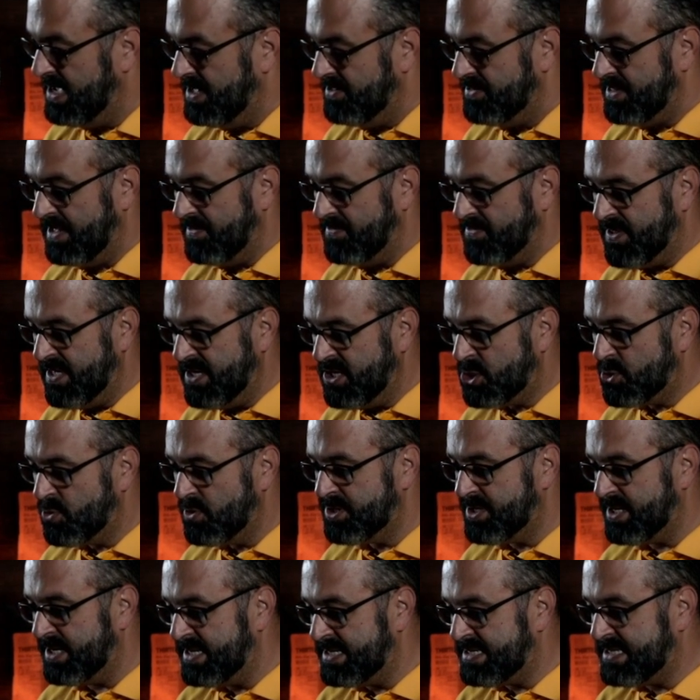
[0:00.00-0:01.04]
that this
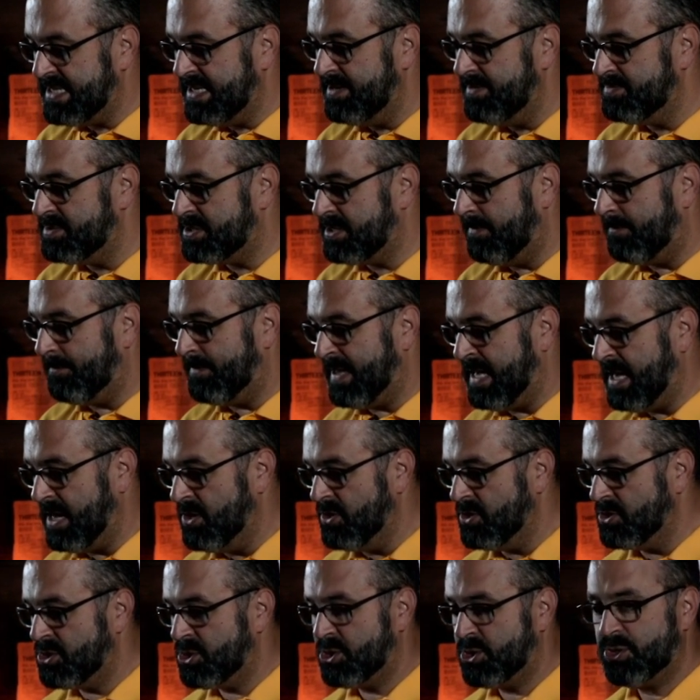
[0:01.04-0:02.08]
was an attempt to
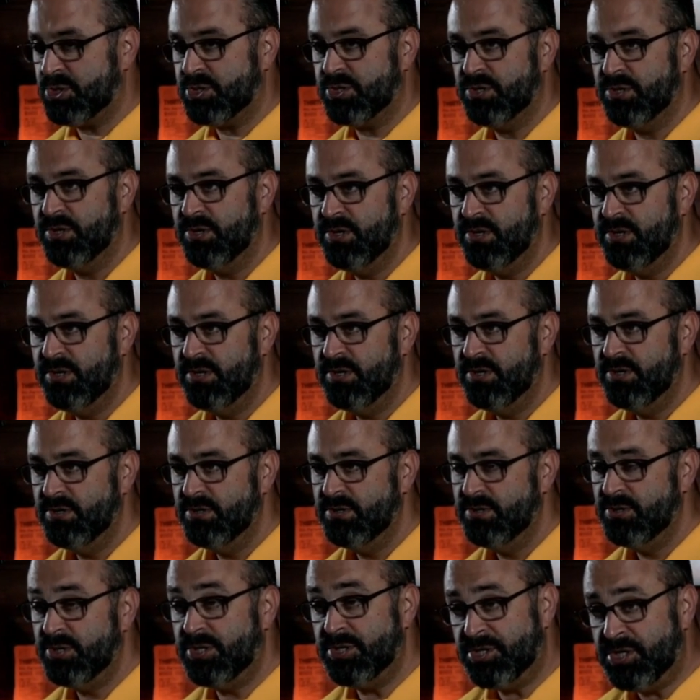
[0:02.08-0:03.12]
pierce
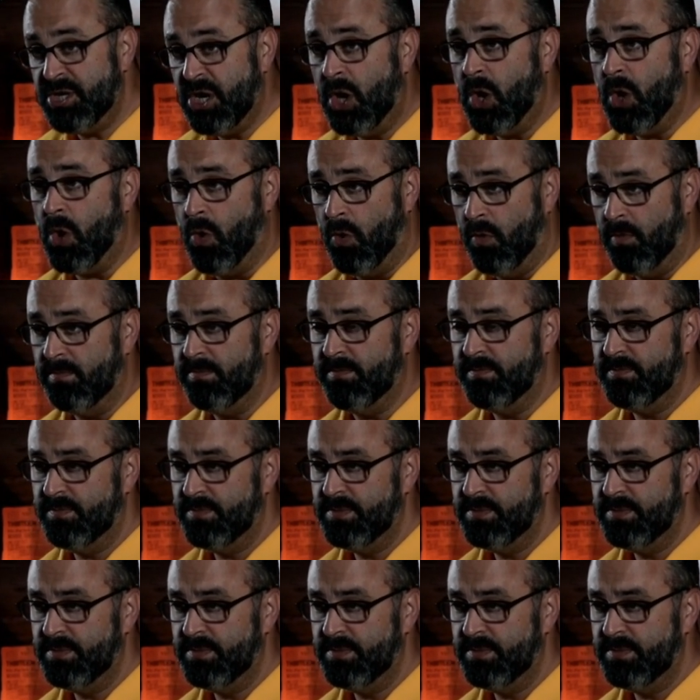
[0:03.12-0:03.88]
the dome?